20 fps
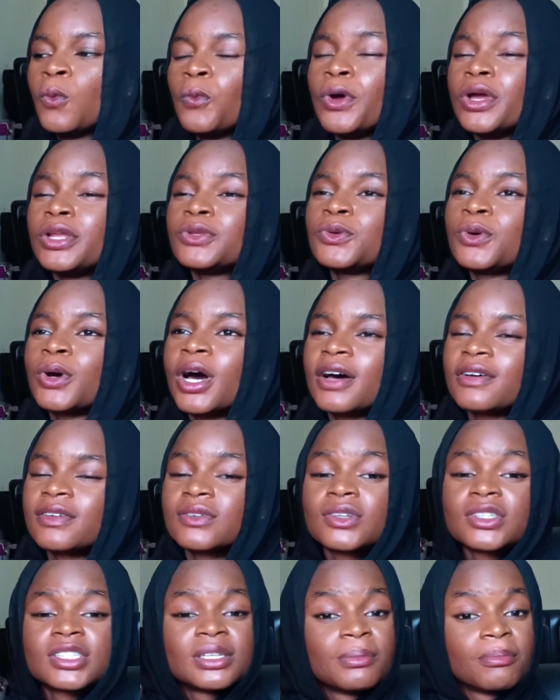when you have
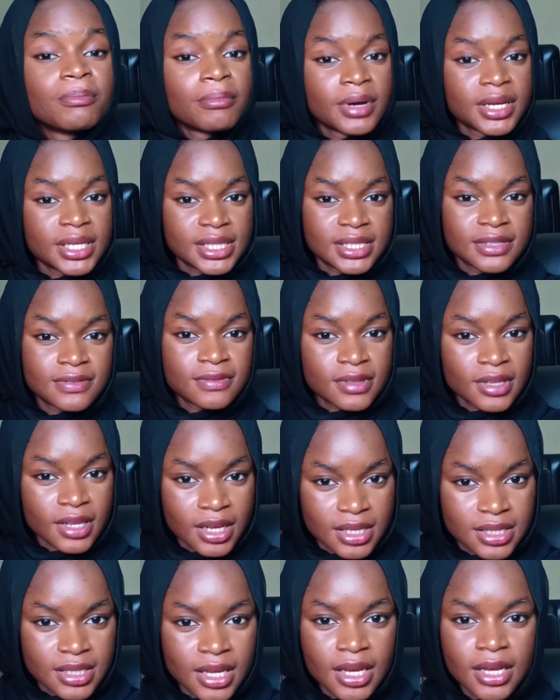such a massive
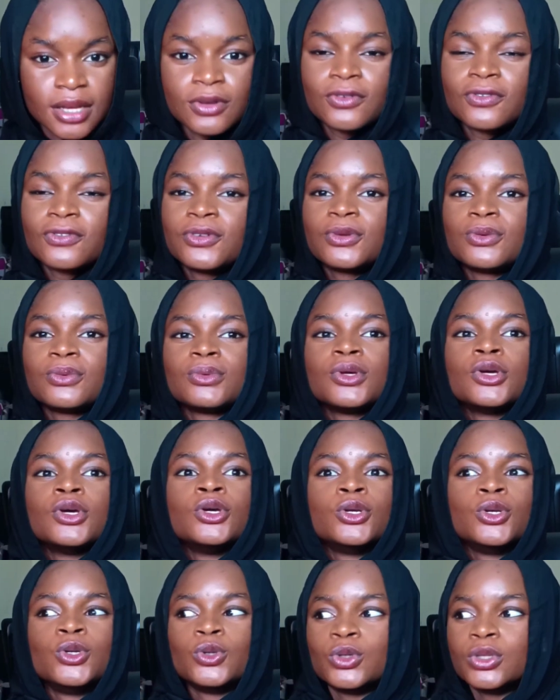task ahead of you,
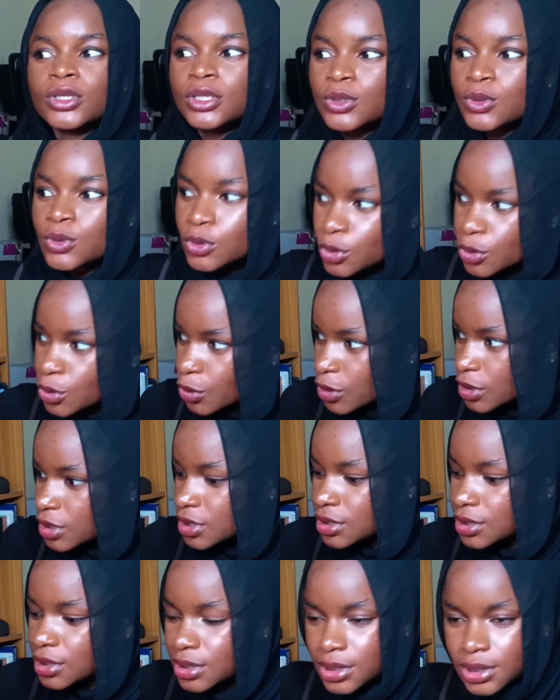you need to
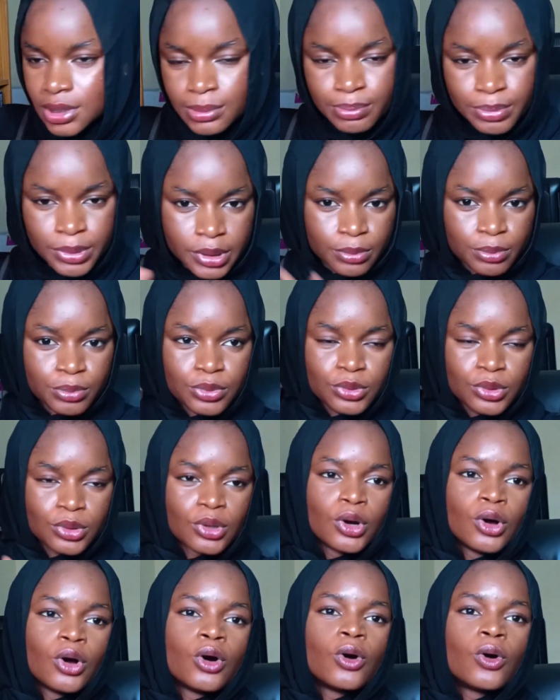study this big
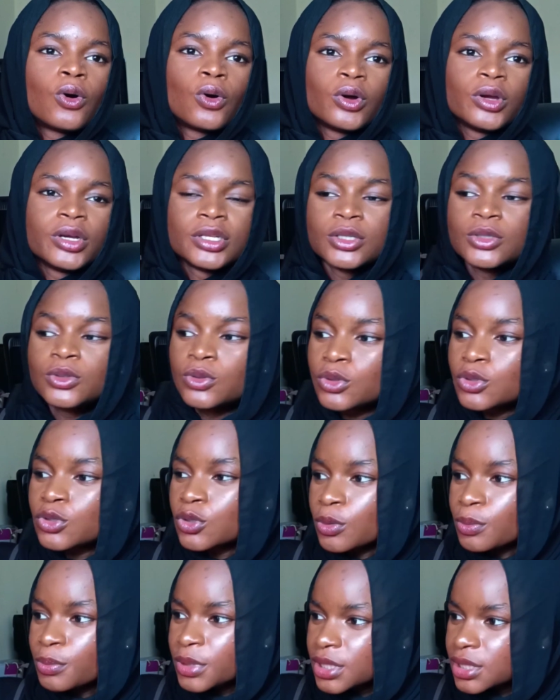book, or you need to
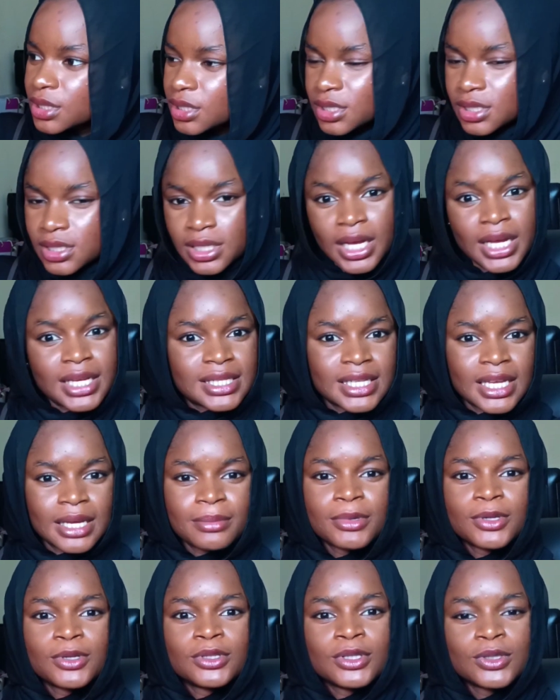submit this
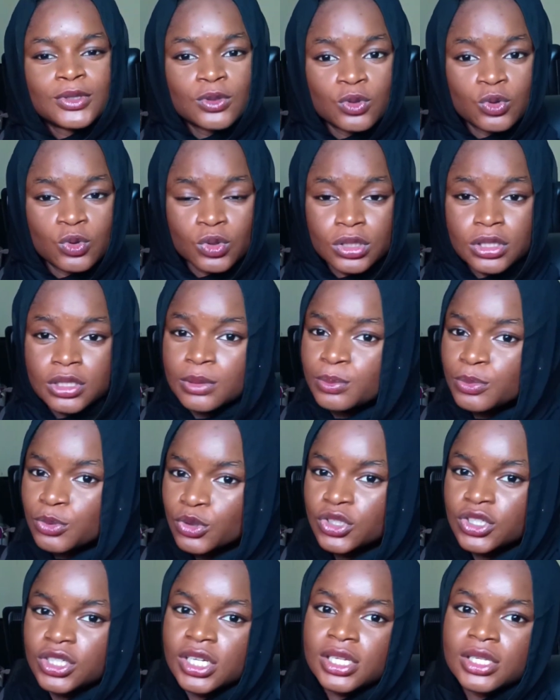assignment, you need to do this
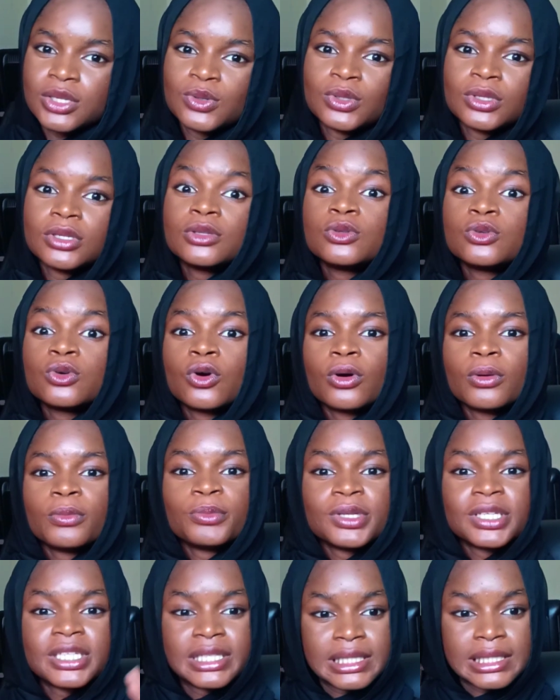project, you need to
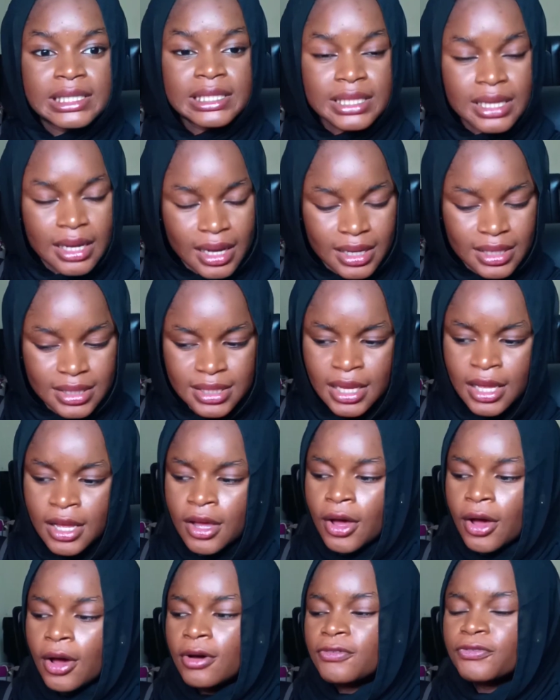complete this task.
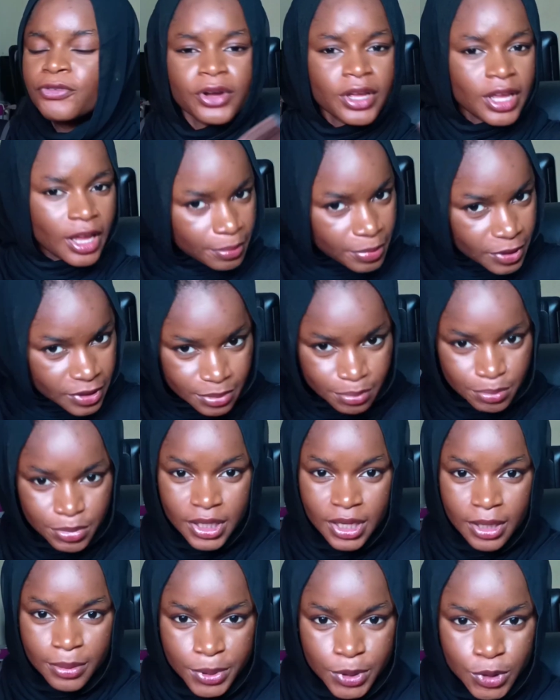Forget about the
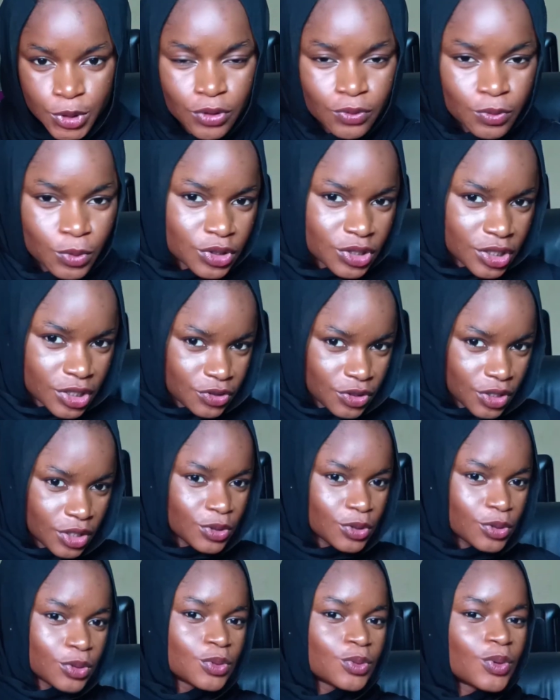bigger picture of what you're trying
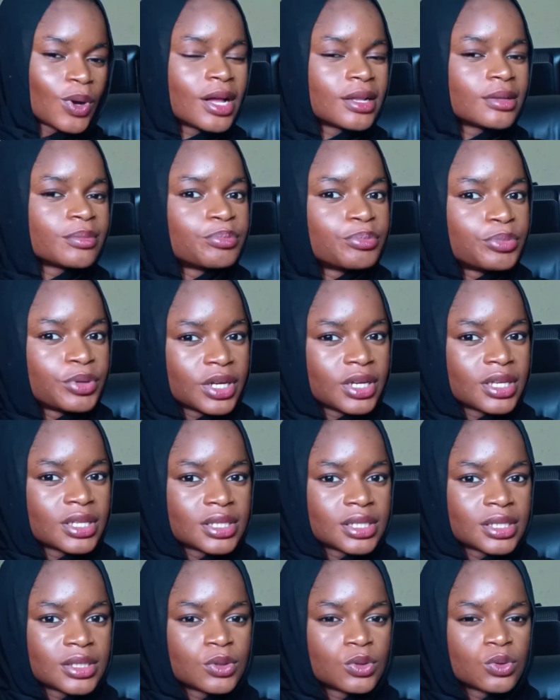to do and break it
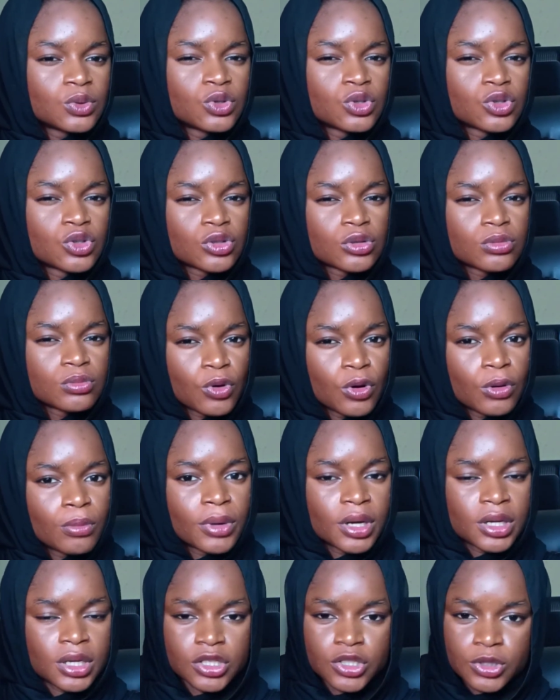into small
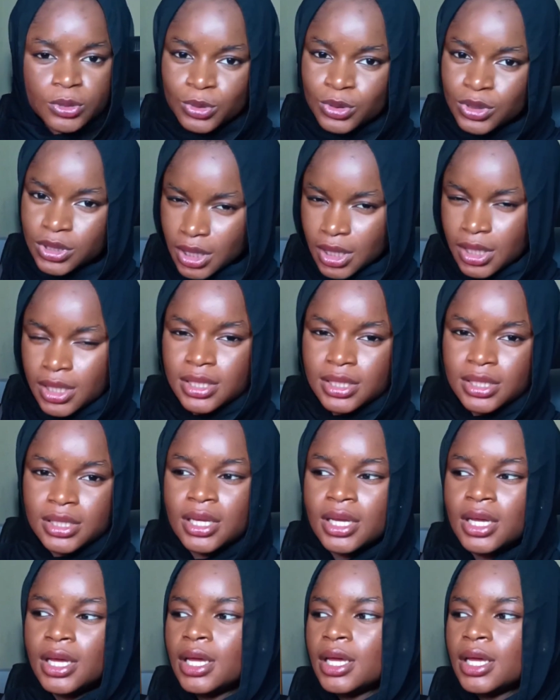manageable tasks.